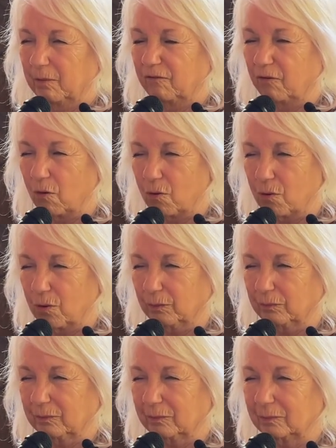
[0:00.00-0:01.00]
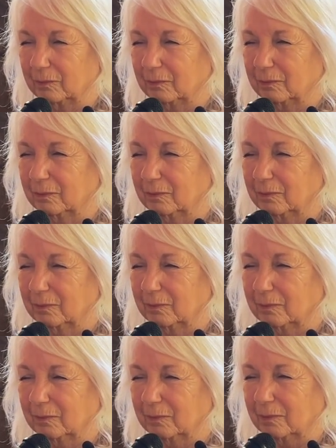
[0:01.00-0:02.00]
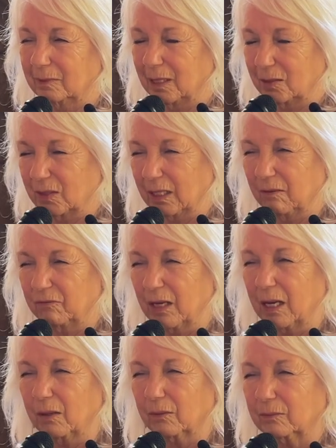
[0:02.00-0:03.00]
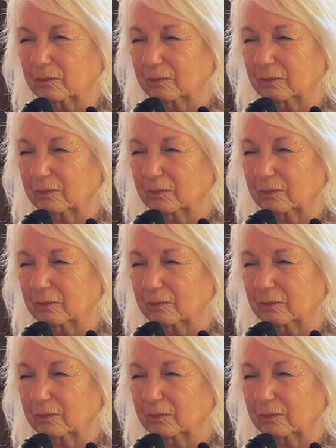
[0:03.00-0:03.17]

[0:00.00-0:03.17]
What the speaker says: form that's left out.